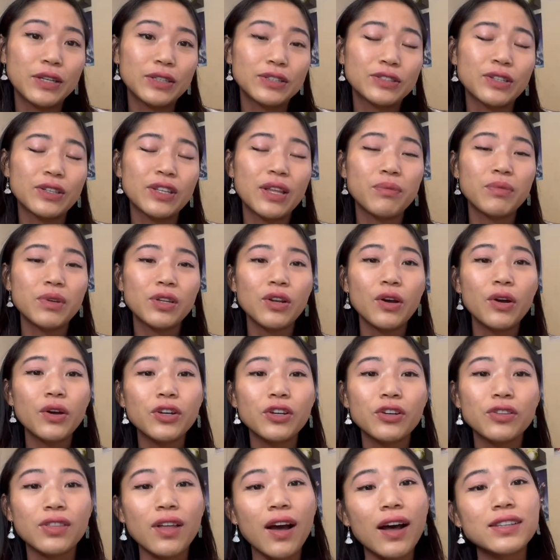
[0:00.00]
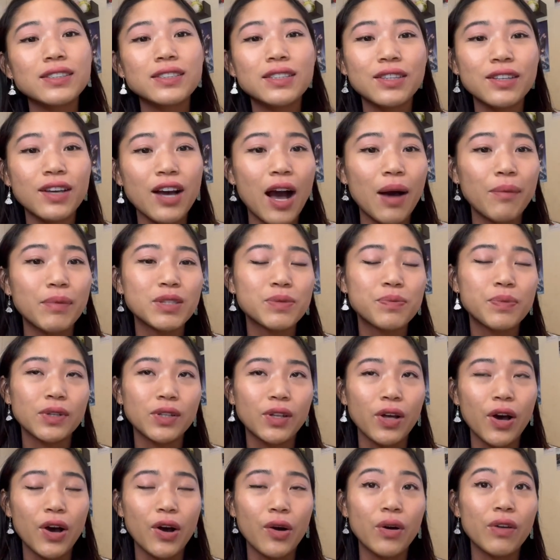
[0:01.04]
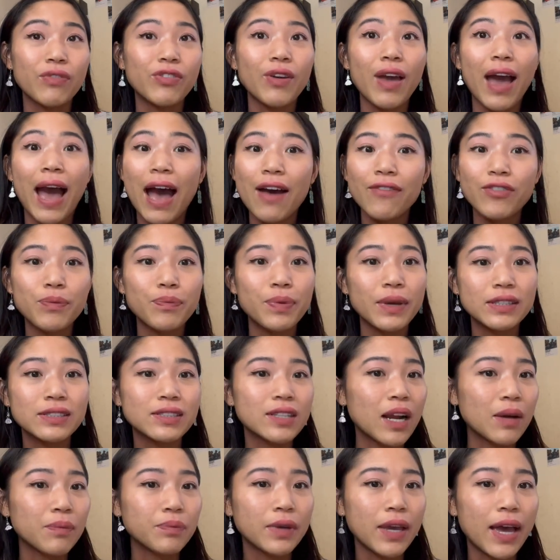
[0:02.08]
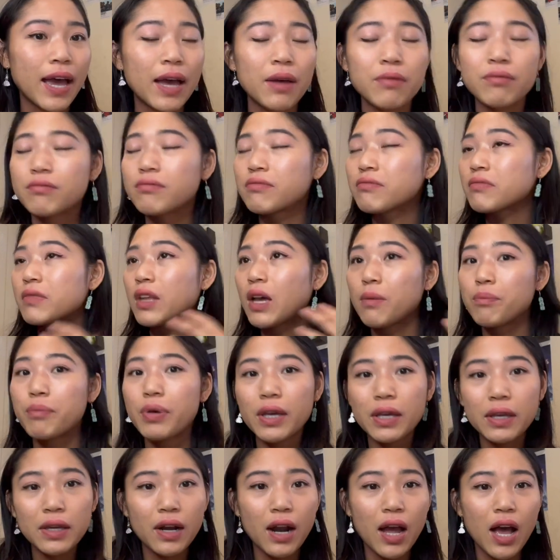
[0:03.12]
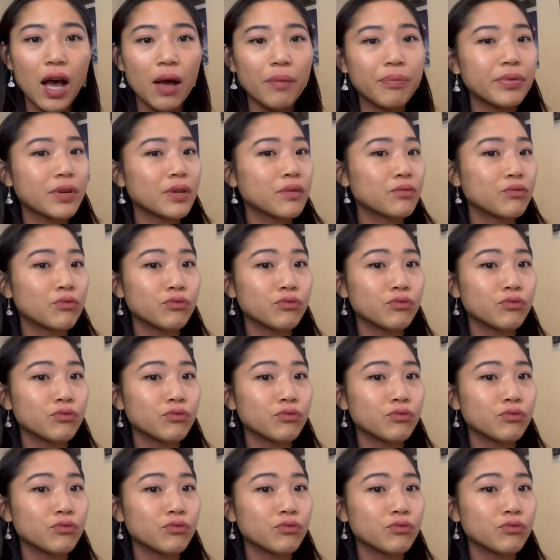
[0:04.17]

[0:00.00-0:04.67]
So let me know your thoughts in the comments below. If you haven't picked it up yet, pick it up.